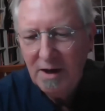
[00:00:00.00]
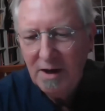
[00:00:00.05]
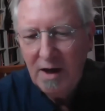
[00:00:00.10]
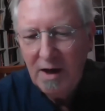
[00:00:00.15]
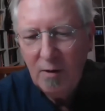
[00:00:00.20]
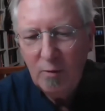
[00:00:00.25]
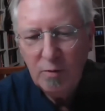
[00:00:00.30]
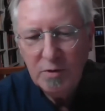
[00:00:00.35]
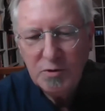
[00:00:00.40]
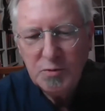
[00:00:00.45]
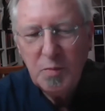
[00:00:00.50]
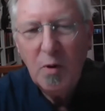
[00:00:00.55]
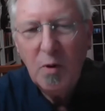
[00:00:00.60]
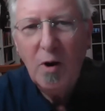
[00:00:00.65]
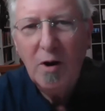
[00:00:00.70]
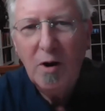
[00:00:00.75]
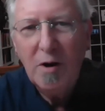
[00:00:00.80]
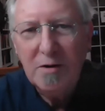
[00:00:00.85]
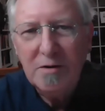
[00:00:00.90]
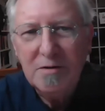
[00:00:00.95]
I was
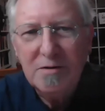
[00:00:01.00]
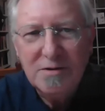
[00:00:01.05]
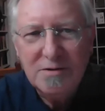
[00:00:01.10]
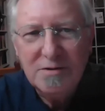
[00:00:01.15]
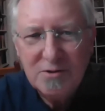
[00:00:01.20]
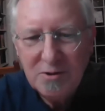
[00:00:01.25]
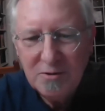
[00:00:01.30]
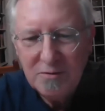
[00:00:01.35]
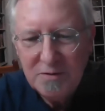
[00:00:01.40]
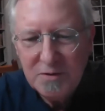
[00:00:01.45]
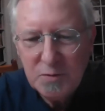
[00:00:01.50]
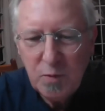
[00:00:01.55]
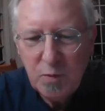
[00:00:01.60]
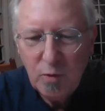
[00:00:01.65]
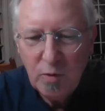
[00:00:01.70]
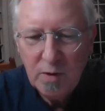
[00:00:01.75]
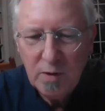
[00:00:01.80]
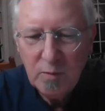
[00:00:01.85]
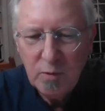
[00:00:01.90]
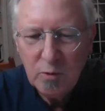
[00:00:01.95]
part. And so this
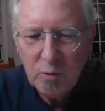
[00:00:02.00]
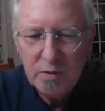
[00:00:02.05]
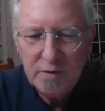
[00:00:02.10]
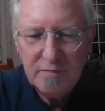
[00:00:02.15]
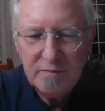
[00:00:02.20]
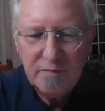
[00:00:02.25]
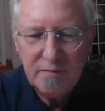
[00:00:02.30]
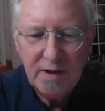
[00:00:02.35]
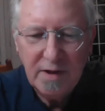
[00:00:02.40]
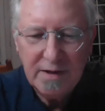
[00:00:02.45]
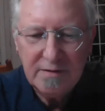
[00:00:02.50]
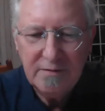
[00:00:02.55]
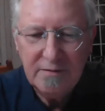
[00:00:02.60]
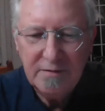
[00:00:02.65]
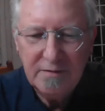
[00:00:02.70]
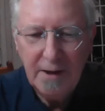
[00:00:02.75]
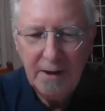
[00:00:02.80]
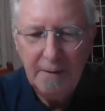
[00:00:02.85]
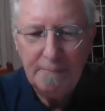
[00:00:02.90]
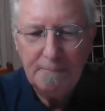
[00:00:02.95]
poem will reflect
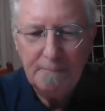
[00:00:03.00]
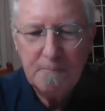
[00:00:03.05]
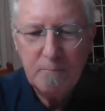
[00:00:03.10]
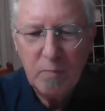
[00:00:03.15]
that.